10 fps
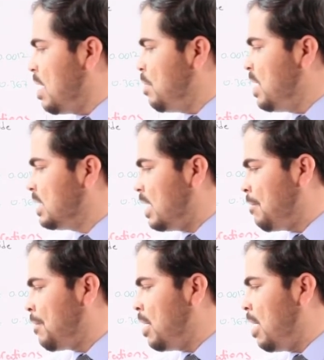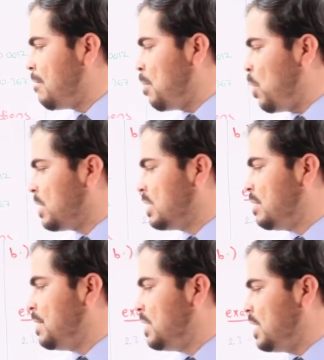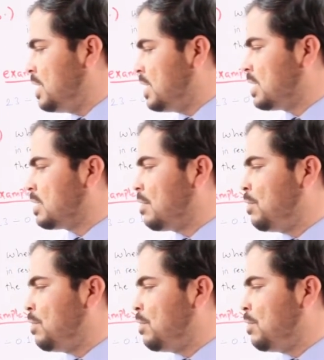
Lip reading: Means if you have a positive integers,